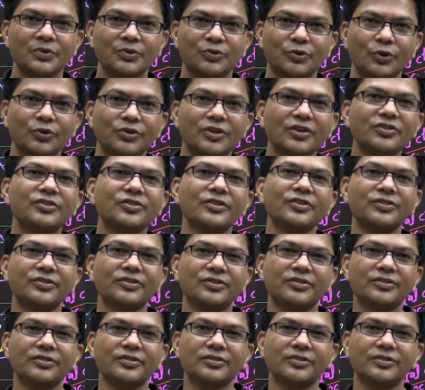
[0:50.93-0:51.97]
So this
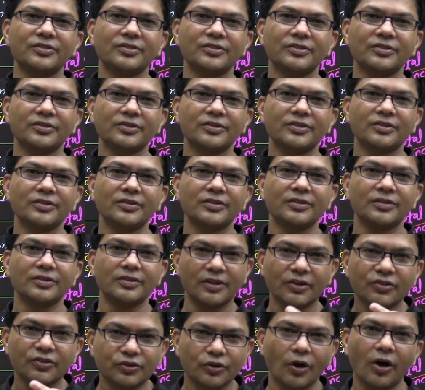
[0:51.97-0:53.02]
is
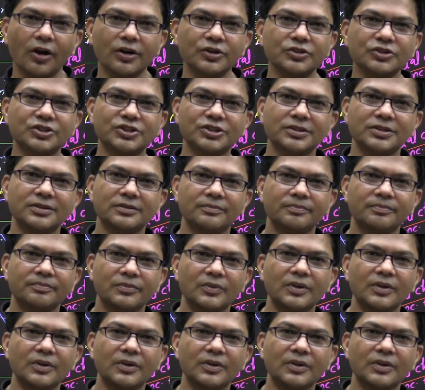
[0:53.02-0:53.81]
the solution.